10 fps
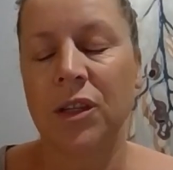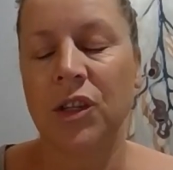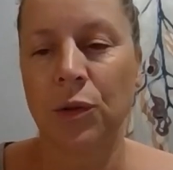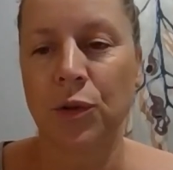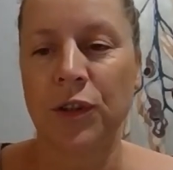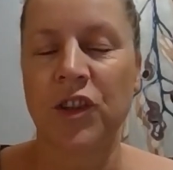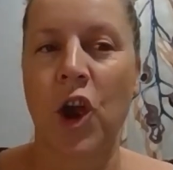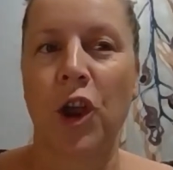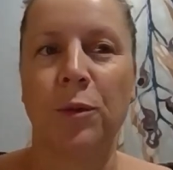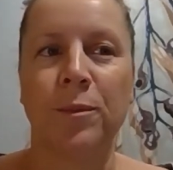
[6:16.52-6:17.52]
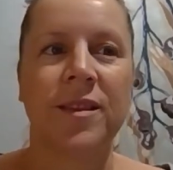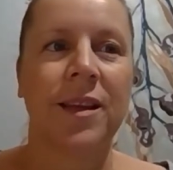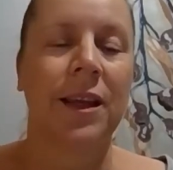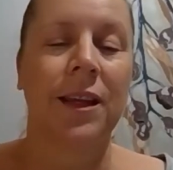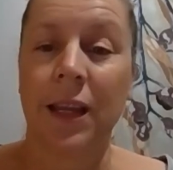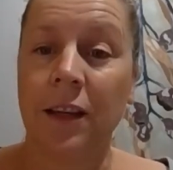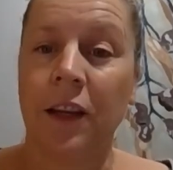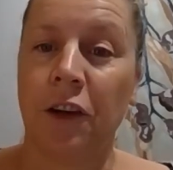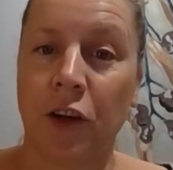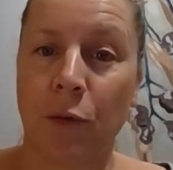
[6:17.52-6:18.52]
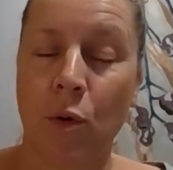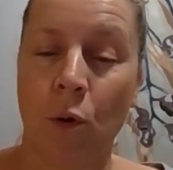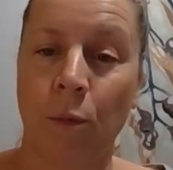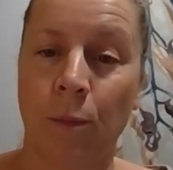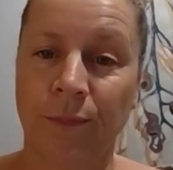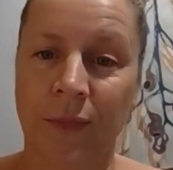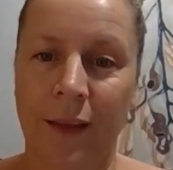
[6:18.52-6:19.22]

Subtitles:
children's homes in India and Nepal.